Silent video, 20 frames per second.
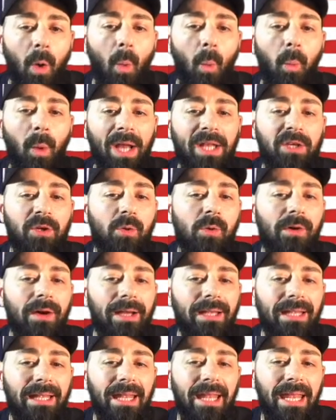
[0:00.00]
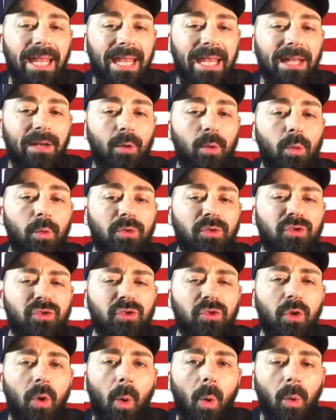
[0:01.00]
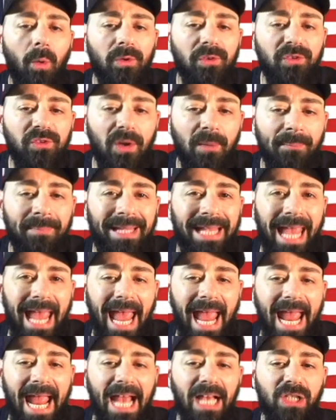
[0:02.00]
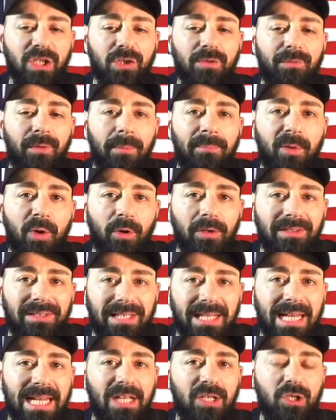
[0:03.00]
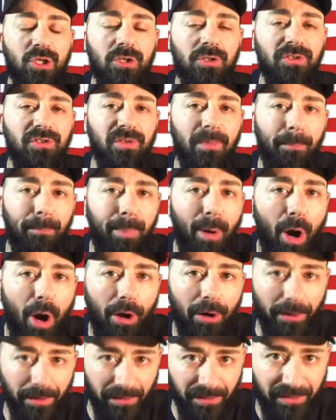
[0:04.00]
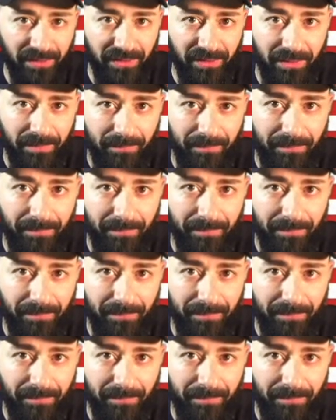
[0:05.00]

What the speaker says: when you were a kid who stole some cash from your teacher's purse.